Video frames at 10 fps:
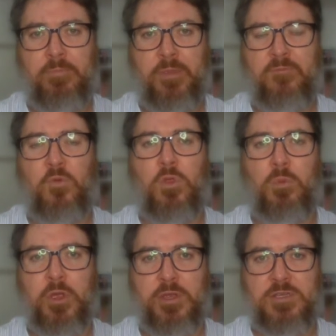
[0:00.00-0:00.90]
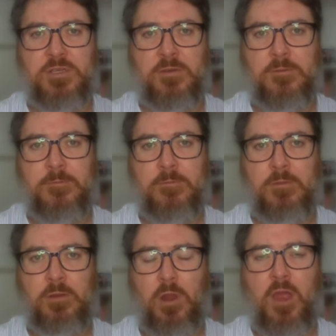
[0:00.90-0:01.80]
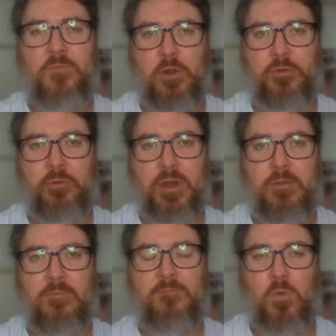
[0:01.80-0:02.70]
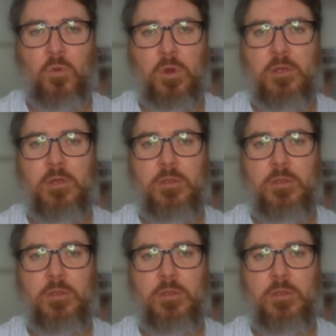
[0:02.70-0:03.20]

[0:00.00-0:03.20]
for the worse. Life-altering for